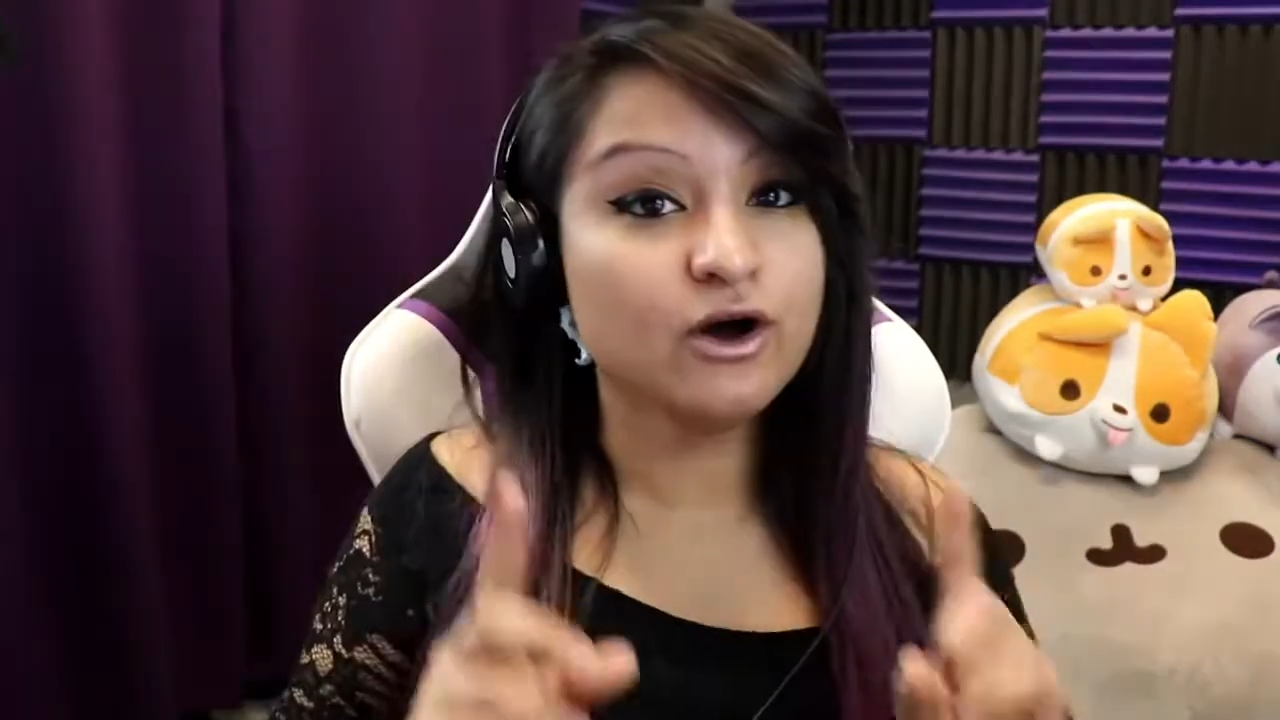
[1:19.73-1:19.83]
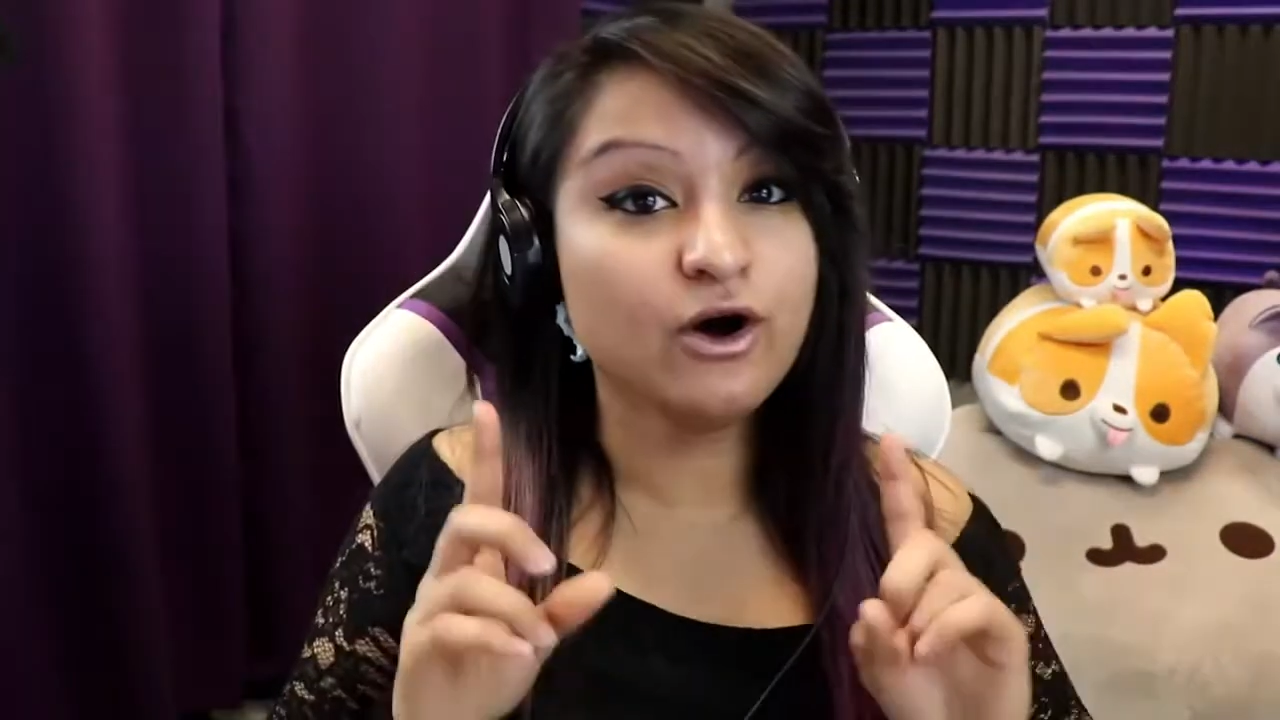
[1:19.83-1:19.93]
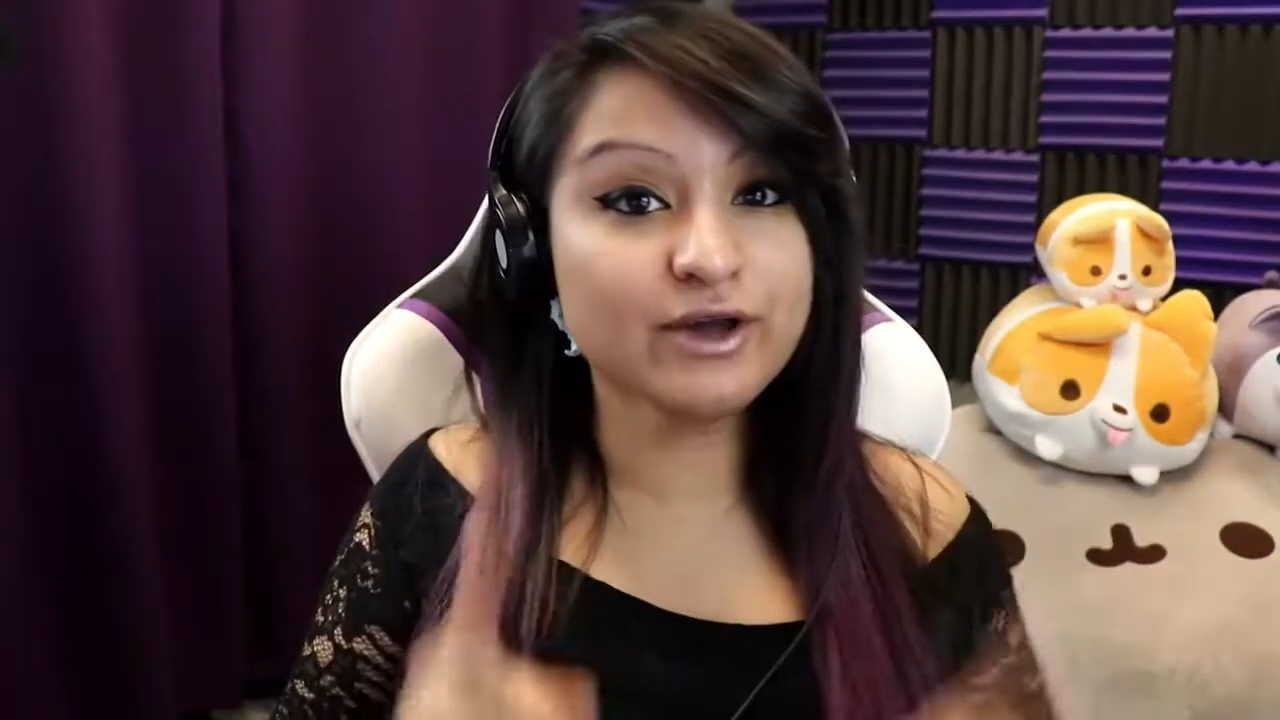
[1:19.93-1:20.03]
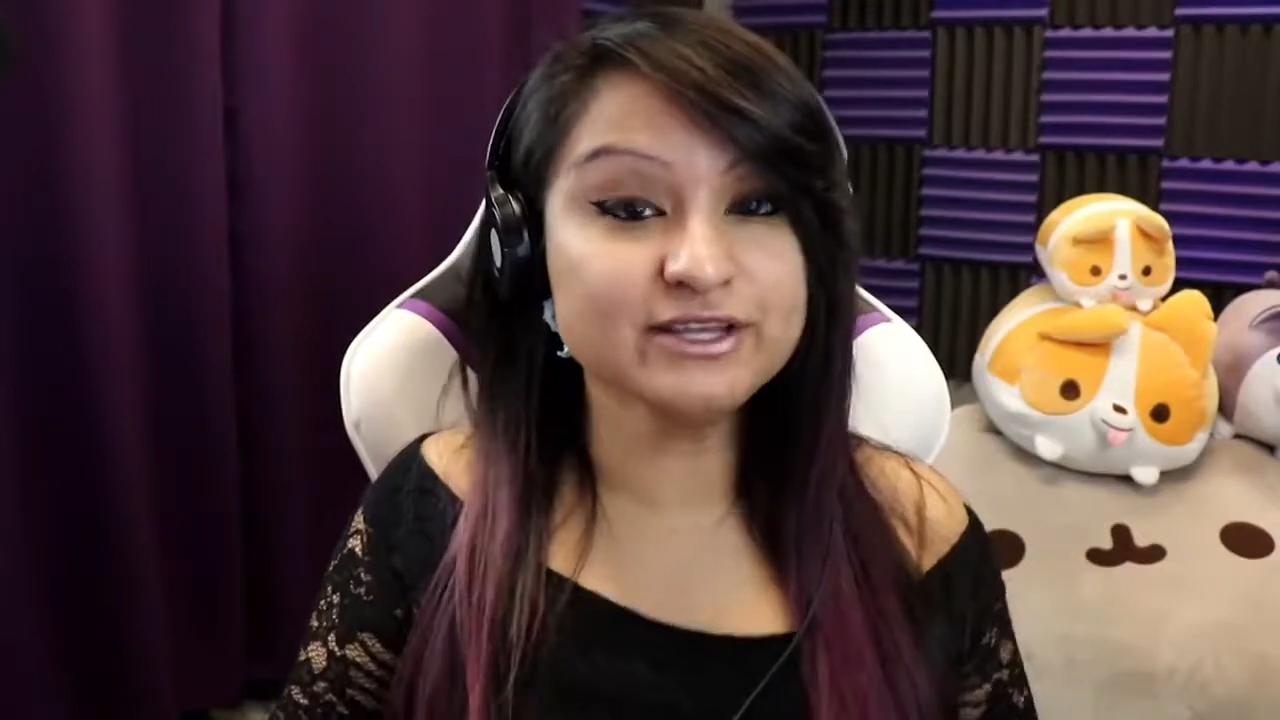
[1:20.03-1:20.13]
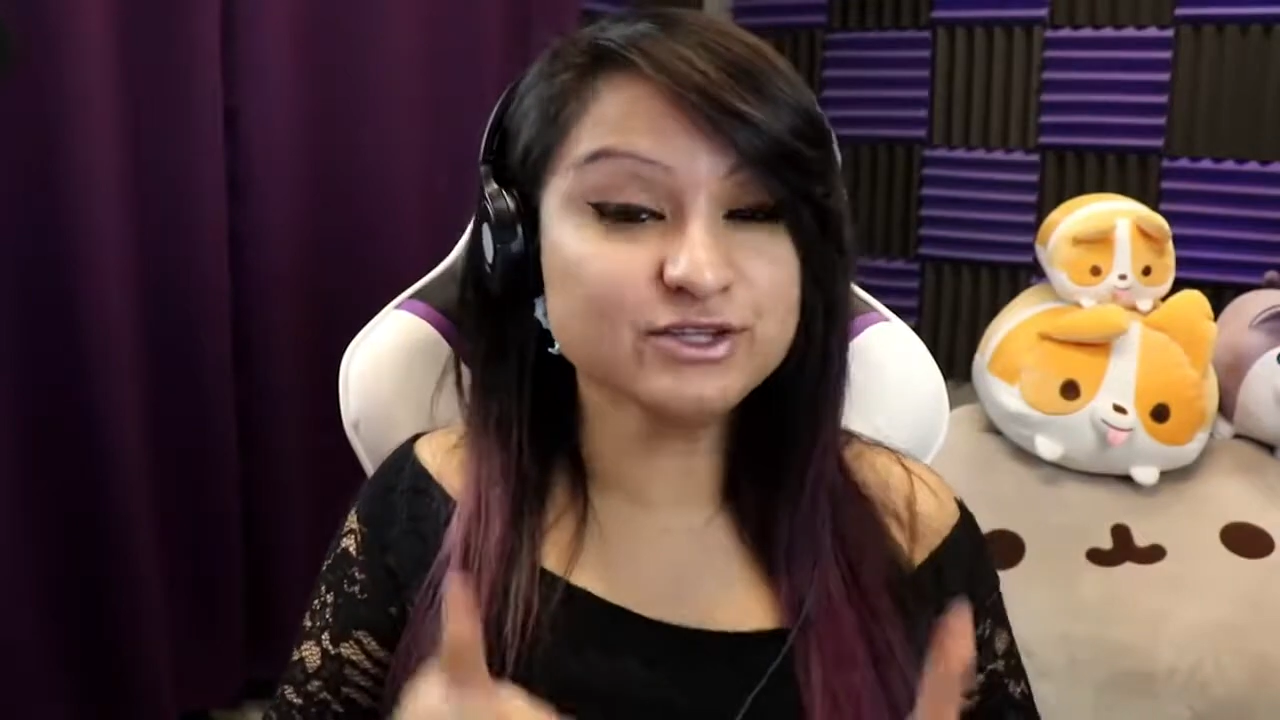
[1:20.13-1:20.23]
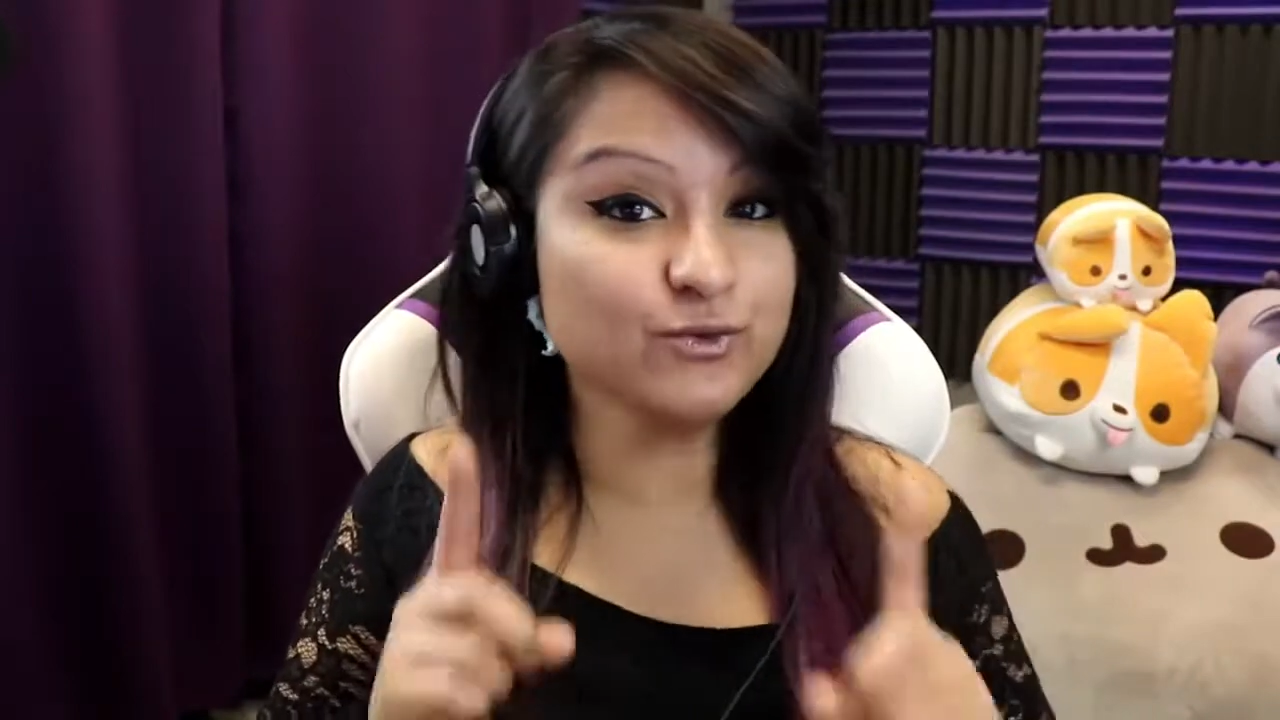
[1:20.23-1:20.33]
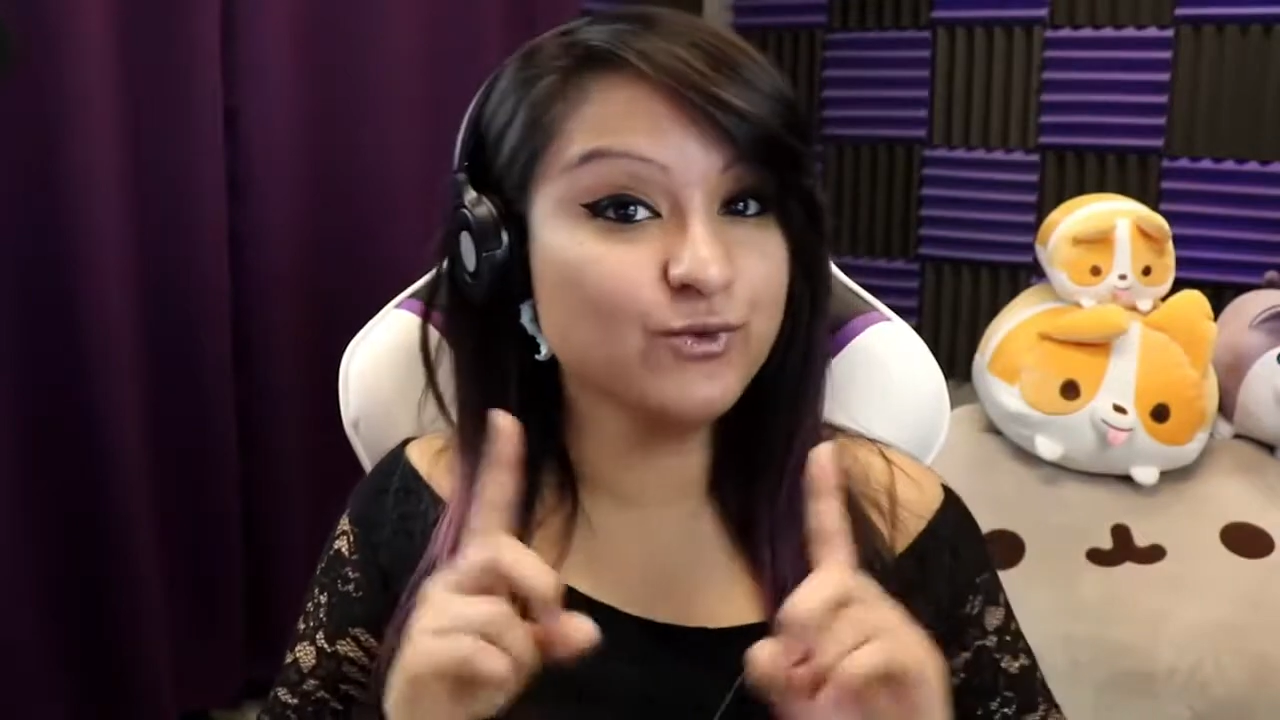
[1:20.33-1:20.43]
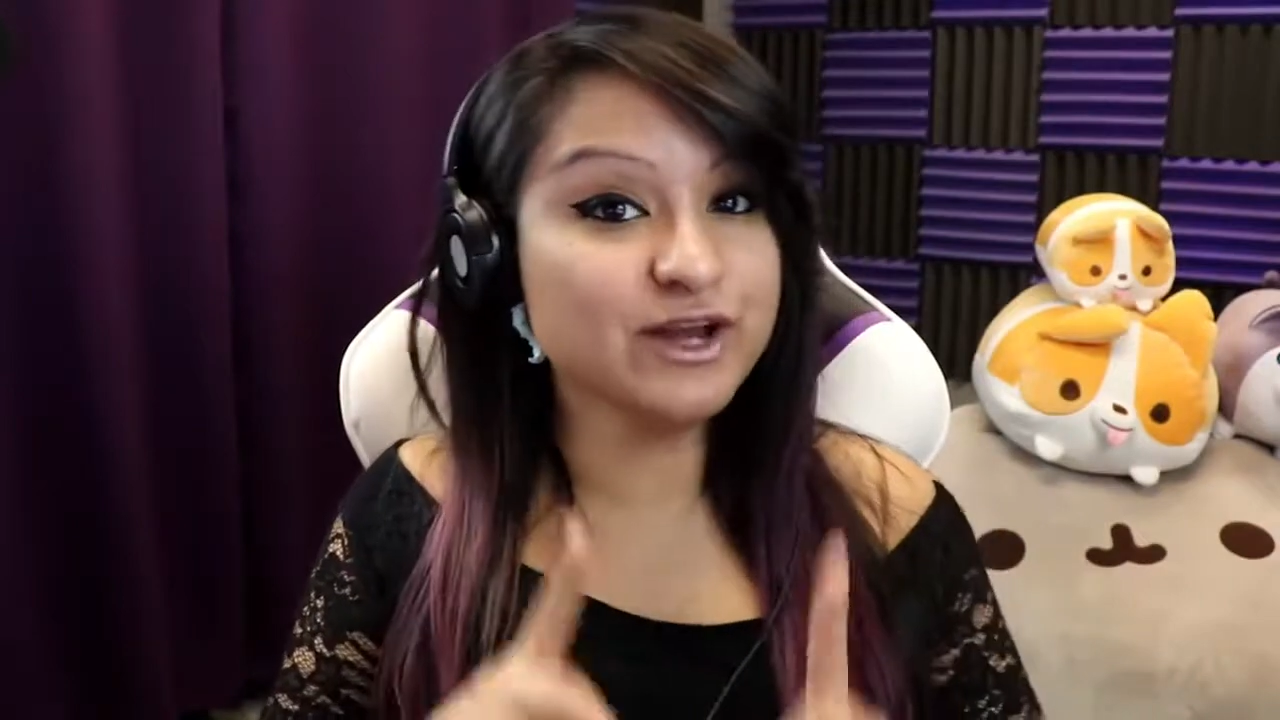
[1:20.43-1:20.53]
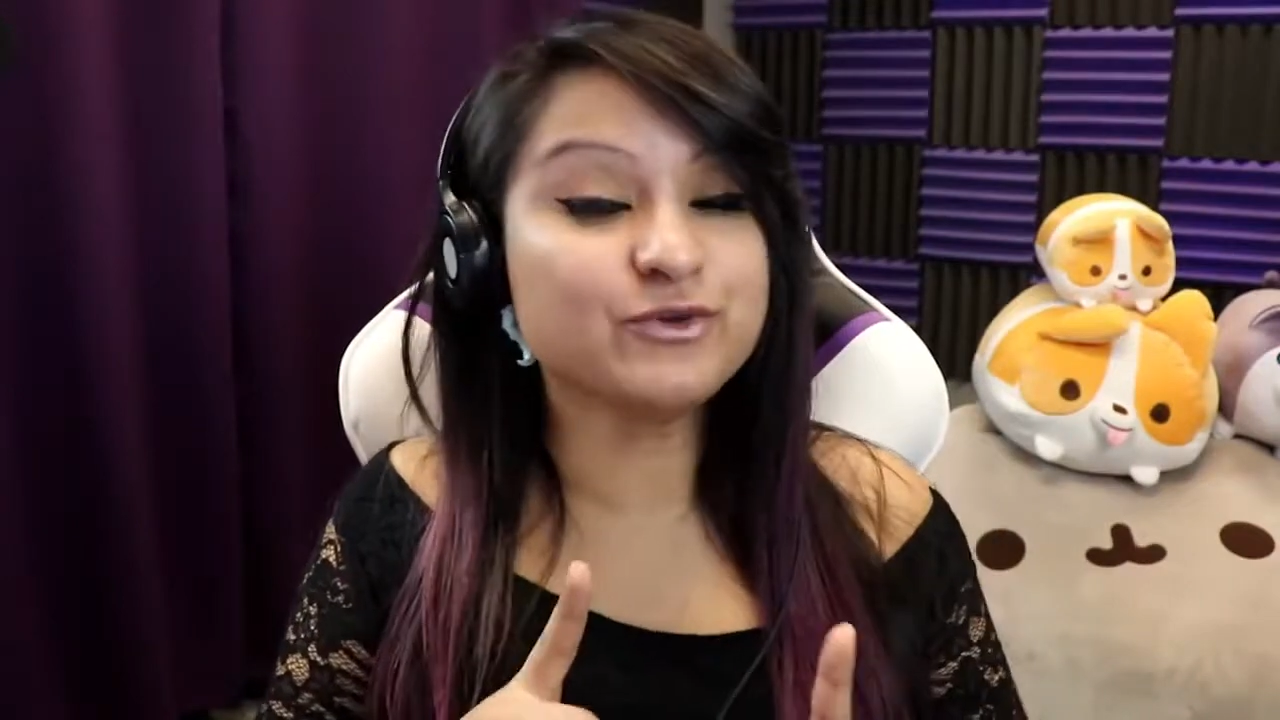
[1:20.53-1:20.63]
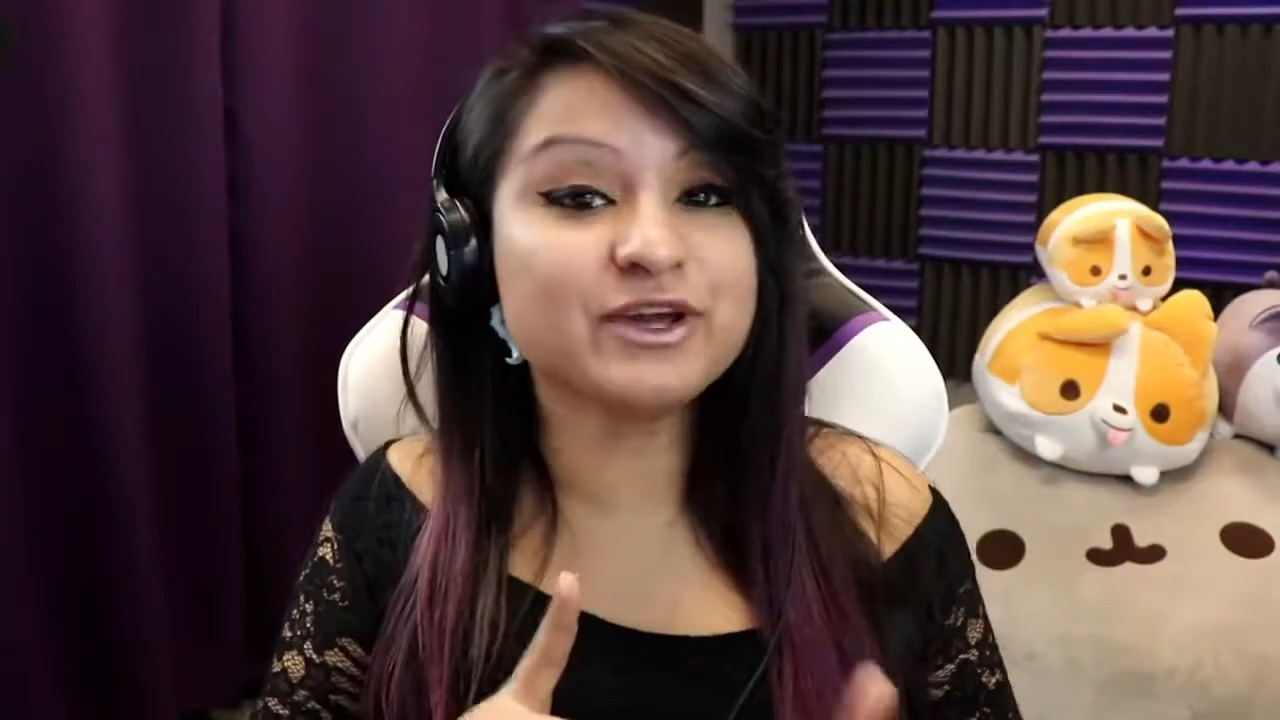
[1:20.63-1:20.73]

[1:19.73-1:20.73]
Okay, so one